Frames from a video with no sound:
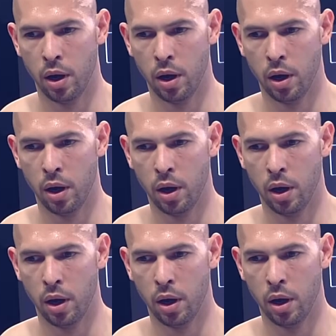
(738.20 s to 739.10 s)

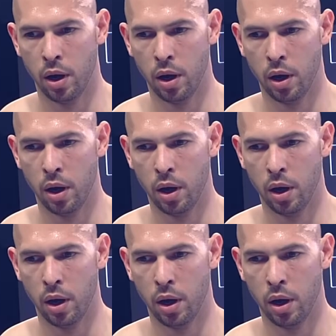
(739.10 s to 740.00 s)

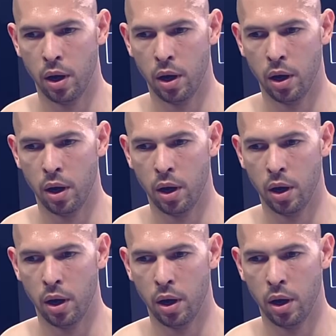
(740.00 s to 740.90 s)

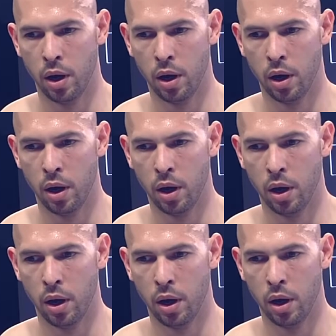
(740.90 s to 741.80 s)

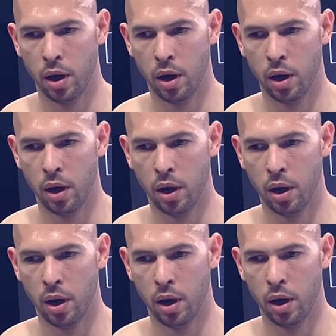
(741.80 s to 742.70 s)

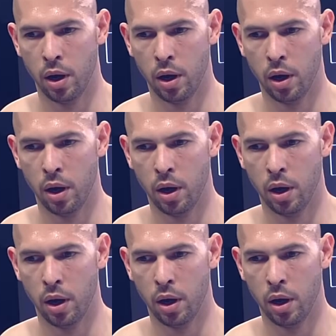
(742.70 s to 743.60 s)

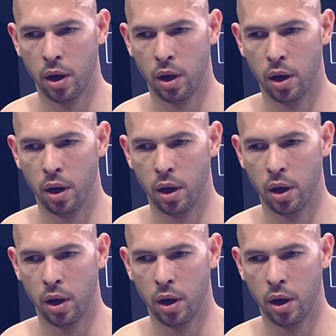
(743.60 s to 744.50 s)

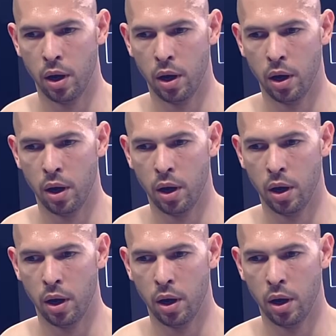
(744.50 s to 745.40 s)

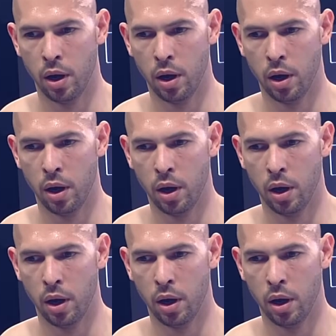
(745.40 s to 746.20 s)
(silent)